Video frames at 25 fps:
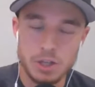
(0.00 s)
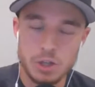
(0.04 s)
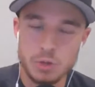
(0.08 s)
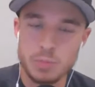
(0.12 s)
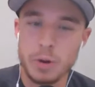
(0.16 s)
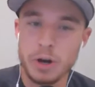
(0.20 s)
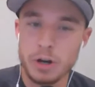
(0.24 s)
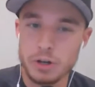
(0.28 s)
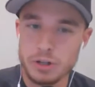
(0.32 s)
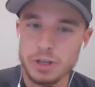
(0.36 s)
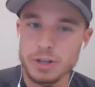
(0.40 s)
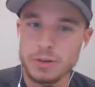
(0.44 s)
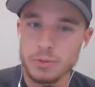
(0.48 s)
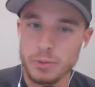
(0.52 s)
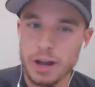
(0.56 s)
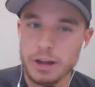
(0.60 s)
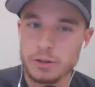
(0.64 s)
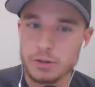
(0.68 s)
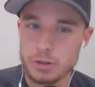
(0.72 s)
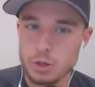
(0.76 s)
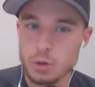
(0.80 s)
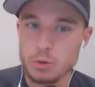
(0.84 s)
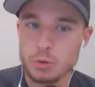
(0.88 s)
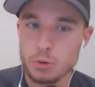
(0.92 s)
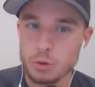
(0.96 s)
in spurts in
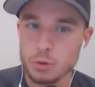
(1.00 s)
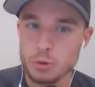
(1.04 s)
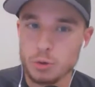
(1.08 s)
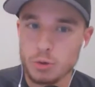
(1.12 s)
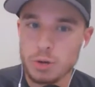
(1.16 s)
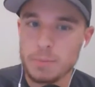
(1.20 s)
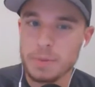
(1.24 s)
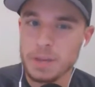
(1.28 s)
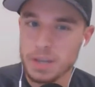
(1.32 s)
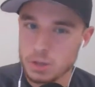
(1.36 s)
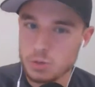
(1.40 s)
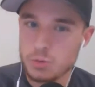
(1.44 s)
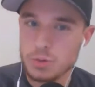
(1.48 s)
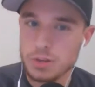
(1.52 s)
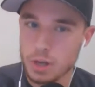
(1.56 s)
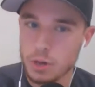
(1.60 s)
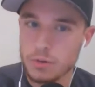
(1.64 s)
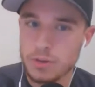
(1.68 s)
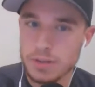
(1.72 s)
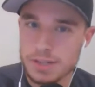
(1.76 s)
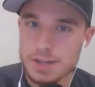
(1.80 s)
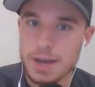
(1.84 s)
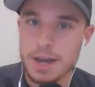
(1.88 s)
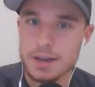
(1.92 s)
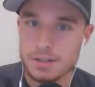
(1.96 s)
rounds 2 through 3, because we
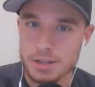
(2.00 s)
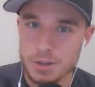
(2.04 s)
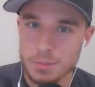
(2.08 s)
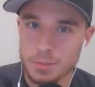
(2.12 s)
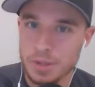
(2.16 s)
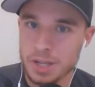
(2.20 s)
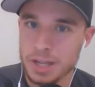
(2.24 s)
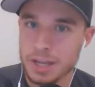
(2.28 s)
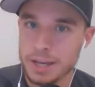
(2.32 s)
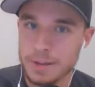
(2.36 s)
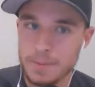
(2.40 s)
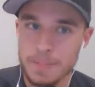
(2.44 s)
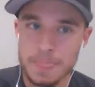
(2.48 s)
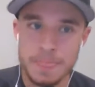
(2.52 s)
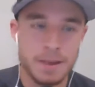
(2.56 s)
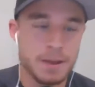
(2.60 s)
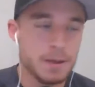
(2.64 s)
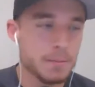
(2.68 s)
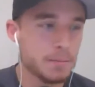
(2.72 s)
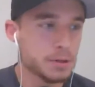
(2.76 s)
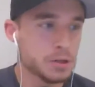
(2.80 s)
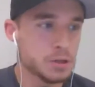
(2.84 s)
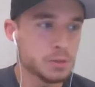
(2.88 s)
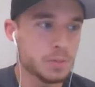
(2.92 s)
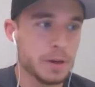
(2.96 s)
know these guys can play,
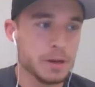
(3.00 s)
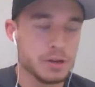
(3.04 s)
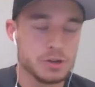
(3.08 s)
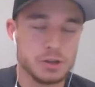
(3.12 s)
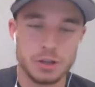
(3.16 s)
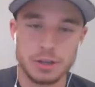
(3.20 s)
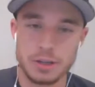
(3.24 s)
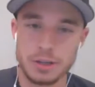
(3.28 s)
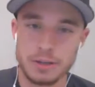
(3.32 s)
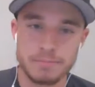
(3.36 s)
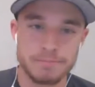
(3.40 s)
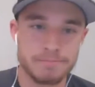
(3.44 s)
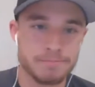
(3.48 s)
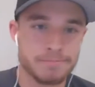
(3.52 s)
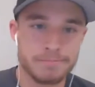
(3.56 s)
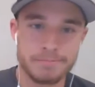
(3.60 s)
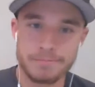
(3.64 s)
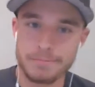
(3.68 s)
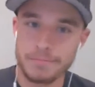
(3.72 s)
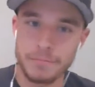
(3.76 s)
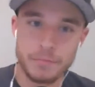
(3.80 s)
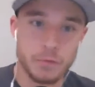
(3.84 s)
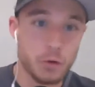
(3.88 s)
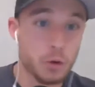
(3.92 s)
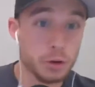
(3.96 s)
but especially
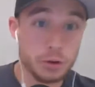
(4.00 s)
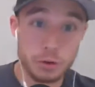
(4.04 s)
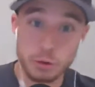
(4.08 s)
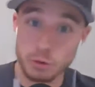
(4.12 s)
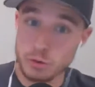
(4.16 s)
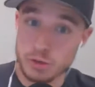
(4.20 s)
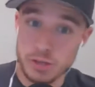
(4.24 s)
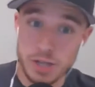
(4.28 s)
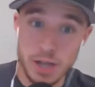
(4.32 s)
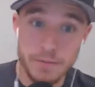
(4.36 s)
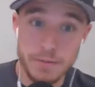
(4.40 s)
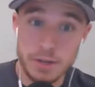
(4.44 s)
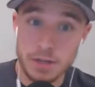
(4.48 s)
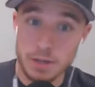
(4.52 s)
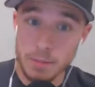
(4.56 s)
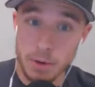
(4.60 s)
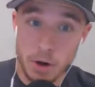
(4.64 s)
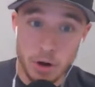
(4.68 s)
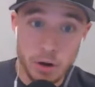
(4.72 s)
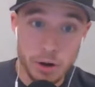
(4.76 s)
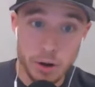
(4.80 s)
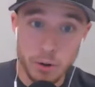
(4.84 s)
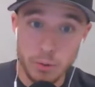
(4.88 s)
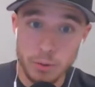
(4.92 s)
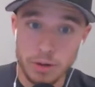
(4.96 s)
4 through 7
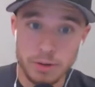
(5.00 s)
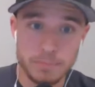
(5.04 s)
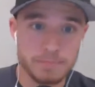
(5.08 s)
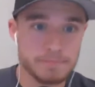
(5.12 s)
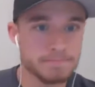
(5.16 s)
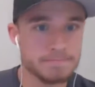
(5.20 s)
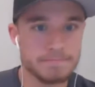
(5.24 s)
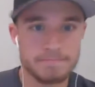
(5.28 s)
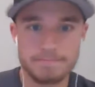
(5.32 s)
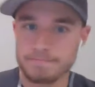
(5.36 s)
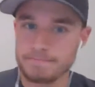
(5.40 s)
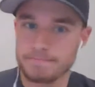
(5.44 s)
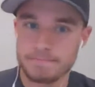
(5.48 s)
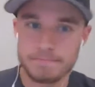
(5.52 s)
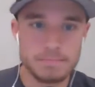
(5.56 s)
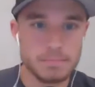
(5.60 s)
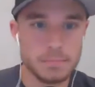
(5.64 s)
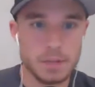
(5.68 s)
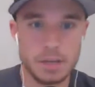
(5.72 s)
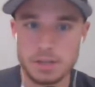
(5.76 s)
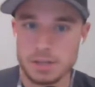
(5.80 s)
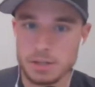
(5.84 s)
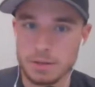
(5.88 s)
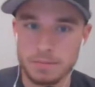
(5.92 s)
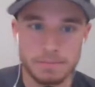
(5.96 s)
tomorrow.
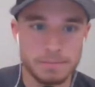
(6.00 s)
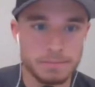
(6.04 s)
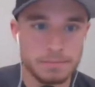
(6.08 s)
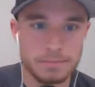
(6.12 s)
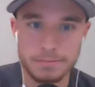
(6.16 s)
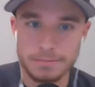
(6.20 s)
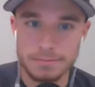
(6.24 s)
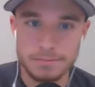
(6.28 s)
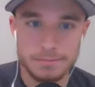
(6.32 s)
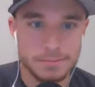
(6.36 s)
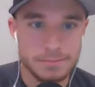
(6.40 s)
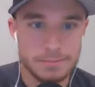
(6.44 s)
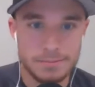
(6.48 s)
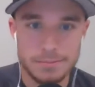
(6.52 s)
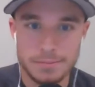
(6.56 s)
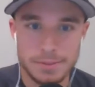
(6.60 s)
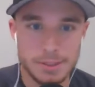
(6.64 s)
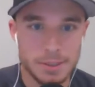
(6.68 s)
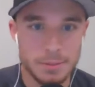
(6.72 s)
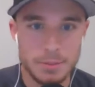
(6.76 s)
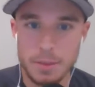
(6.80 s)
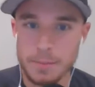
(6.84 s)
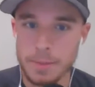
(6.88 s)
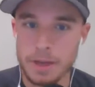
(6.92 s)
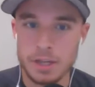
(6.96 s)
Listen,
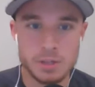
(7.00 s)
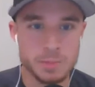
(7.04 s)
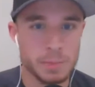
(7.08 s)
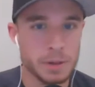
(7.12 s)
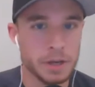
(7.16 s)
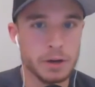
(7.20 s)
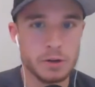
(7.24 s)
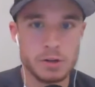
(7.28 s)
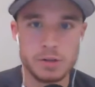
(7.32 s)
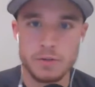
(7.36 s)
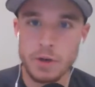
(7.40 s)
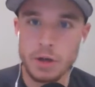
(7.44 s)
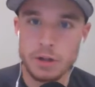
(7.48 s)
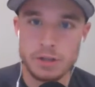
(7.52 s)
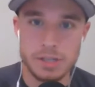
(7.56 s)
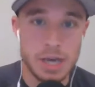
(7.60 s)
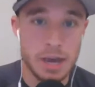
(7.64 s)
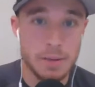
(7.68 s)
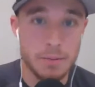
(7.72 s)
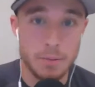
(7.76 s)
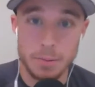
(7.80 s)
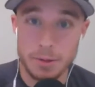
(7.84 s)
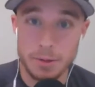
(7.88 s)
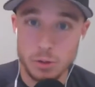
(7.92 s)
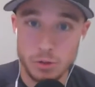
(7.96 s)
some of the best players of all
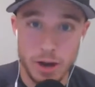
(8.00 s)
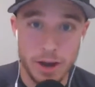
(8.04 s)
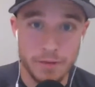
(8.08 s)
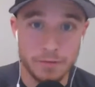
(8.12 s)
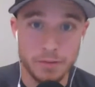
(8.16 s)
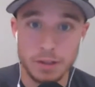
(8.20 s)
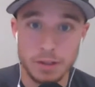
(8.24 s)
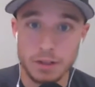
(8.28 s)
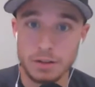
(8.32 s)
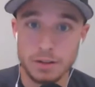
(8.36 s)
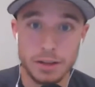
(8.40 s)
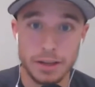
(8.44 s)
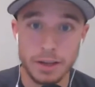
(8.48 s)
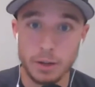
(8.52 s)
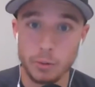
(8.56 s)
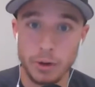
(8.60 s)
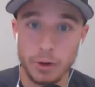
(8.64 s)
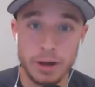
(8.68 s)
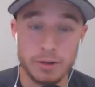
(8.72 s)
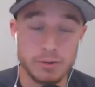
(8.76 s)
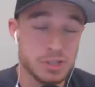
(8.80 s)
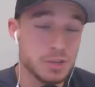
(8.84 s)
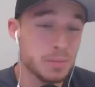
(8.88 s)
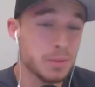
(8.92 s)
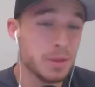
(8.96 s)
time have been drafted late
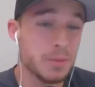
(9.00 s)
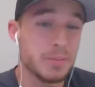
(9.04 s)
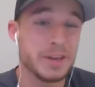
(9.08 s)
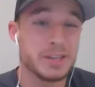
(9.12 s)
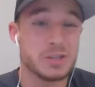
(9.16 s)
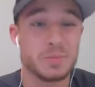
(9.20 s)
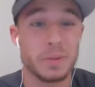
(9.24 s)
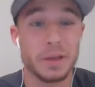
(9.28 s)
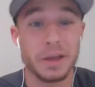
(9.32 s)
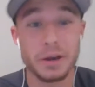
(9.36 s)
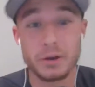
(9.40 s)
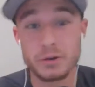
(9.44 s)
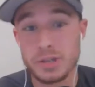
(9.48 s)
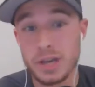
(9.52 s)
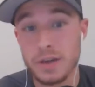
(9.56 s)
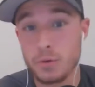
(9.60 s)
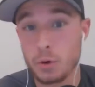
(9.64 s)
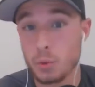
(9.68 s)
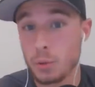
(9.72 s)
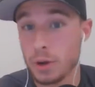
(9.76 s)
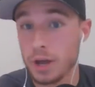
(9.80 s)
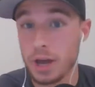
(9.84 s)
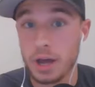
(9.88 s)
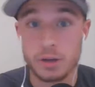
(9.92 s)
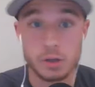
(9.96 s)
rounds. Some of the best players
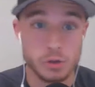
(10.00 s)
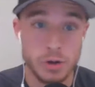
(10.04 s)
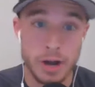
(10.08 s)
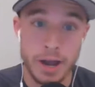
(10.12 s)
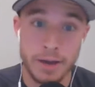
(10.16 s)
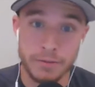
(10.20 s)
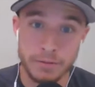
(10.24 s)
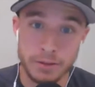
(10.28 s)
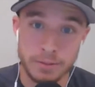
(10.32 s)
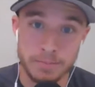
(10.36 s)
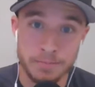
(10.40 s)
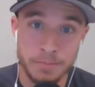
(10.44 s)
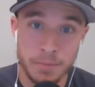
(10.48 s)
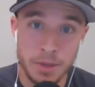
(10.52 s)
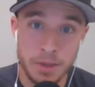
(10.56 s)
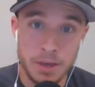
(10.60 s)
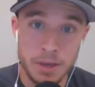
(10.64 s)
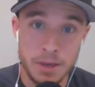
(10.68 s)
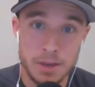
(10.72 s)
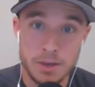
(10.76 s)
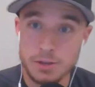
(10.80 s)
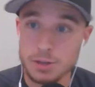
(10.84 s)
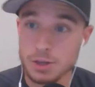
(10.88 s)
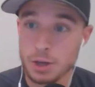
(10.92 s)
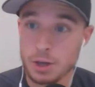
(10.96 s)
ever went undrafted.
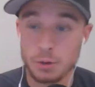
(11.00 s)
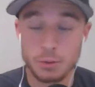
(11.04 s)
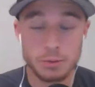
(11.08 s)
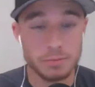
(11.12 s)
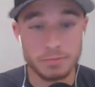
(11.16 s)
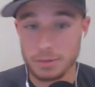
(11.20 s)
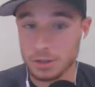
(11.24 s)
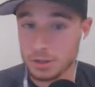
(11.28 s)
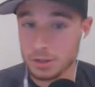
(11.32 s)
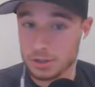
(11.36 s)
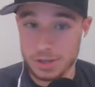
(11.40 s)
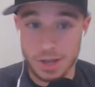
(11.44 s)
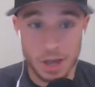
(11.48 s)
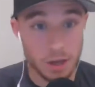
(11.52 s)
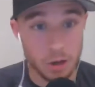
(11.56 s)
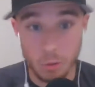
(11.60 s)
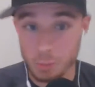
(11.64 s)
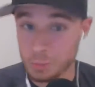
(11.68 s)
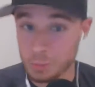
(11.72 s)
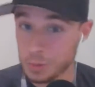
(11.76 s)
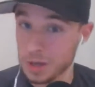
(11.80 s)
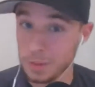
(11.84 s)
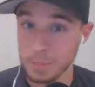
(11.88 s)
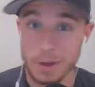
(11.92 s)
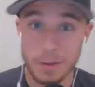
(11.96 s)
So you just got to
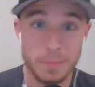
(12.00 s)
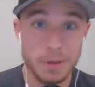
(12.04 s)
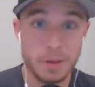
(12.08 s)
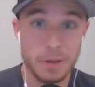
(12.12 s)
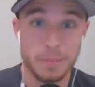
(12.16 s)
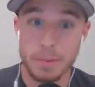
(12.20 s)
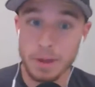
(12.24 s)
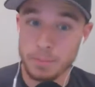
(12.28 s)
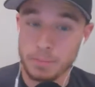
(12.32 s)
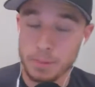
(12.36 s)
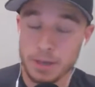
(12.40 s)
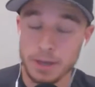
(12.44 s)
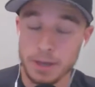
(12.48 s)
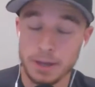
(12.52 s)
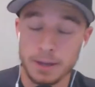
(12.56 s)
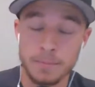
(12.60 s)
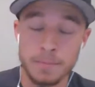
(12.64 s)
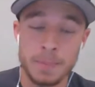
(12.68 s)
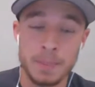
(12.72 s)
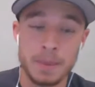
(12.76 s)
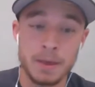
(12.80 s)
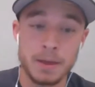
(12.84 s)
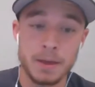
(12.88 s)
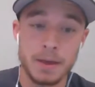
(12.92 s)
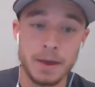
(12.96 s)
go pick by pick by
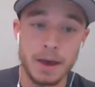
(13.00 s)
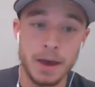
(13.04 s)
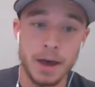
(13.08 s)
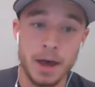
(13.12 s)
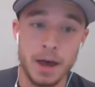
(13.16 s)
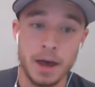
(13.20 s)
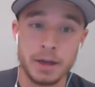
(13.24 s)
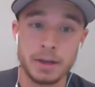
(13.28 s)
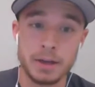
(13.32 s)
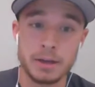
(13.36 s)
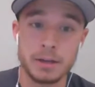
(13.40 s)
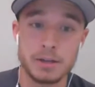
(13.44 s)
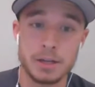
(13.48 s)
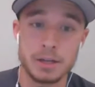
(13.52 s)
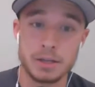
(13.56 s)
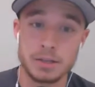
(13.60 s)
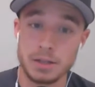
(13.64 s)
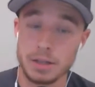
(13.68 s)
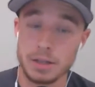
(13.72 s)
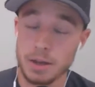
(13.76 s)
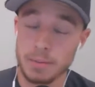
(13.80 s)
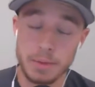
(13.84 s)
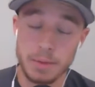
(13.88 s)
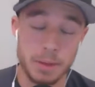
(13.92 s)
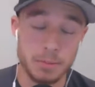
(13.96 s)
pick.
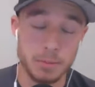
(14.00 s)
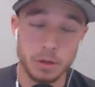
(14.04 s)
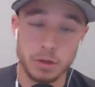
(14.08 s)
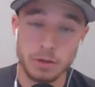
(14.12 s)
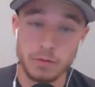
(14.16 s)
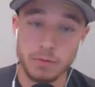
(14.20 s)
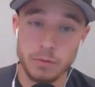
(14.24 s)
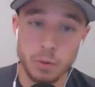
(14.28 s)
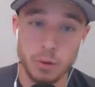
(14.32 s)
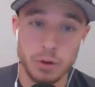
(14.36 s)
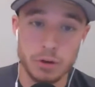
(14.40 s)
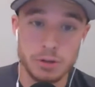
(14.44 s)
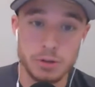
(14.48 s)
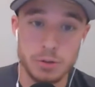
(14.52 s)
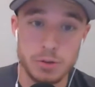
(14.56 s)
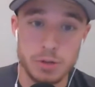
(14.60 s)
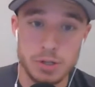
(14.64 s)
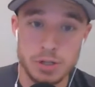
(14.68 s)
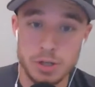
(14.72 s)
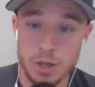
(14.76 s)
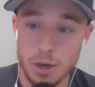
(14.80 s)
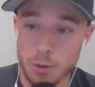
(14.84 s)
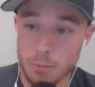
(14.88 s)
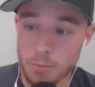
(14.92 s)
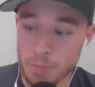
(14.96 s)
I'm looking forward
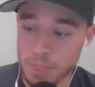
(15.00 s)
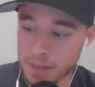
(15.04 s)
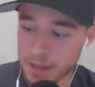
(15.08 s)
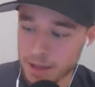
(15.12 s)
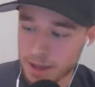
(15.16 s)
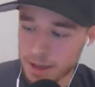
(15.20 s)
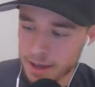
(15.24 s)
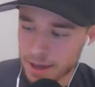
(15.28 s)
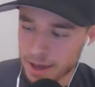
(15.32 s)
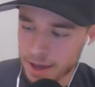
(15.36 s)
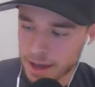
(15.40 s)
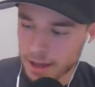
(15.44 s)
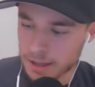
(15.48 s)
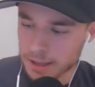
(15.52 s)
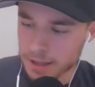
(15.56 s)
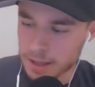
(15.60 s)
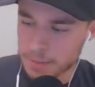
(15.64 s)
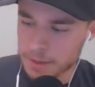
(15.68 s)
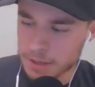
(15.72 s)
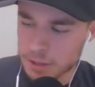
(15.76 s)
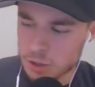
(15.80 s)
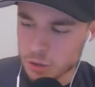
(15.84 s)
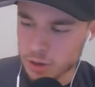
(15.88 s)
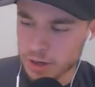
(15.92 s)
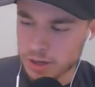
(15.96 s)
to it. So
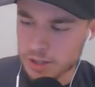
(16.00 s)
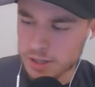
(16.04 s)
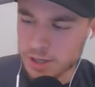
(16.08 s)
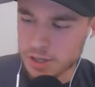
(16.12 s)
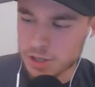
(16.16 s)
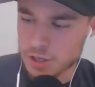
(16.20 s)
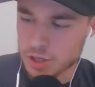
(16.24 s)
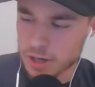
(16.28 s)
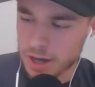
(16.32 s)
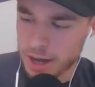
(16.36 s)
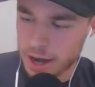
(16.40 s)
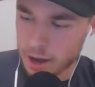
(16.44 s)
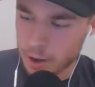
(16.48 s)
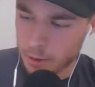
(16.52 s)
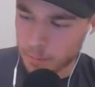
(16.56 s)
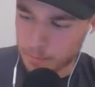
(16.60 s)
let me transition